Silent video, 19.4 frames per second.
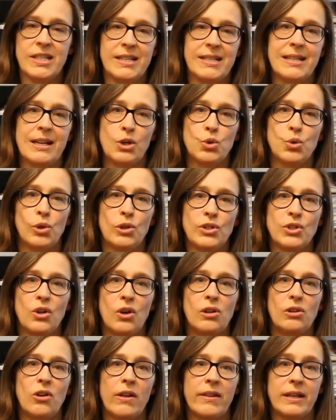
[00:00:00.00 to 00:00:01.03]
to sexual
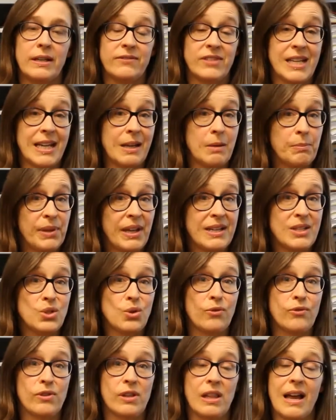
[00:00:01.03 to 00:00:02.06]
assault law that have taken place
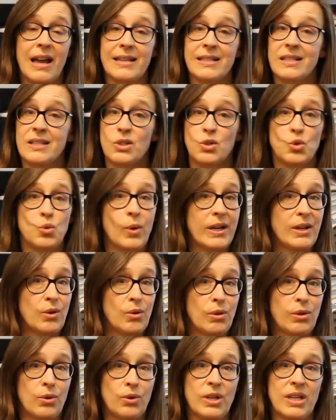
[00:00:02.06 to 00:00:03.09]
over the last 20
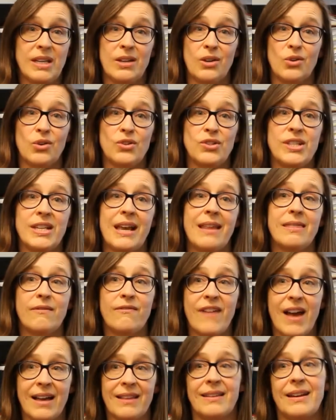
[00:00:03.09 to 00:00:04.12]
or 30 years, and the
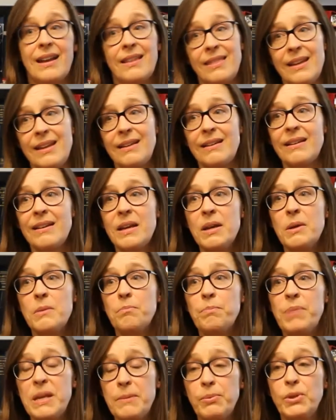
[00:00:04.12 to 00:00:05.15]
fact that I think
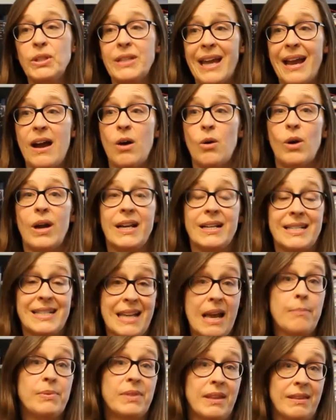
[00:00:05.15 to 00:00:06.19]
people now
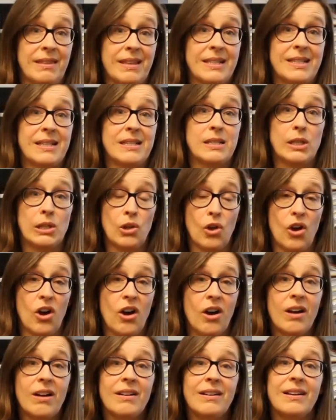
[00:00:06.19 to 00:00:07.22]
accept that this is the
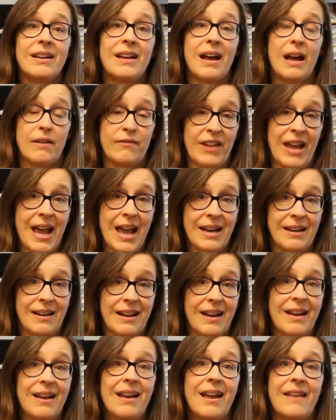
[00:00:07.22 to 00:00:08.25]
law of
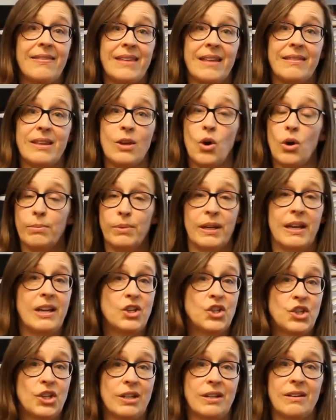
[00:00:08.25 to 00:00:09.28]
Canada, and that the
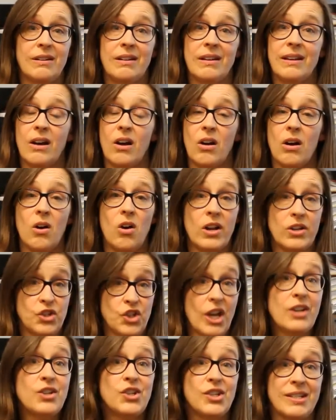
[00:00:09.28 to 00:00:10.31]
obligation on
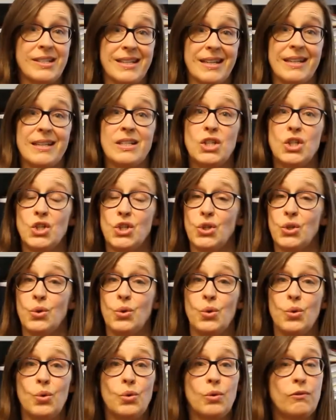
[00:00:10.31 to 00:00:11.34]
judges is
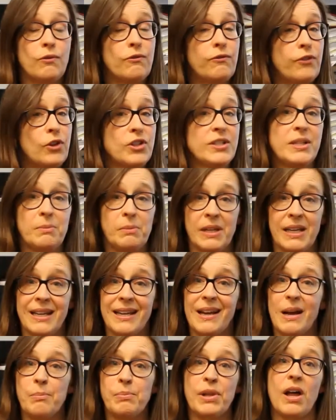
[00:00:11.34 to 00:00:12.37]
to
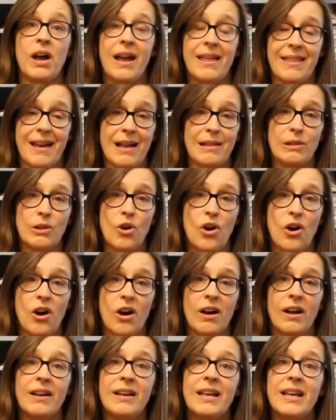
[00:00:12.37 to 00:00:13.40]
fulsomely apply that
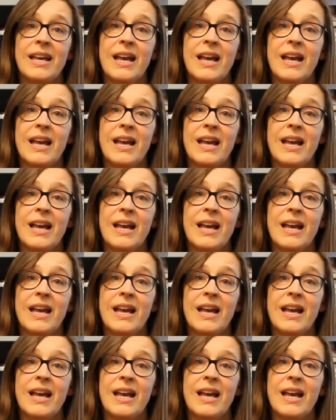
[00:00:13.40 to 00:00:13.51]
law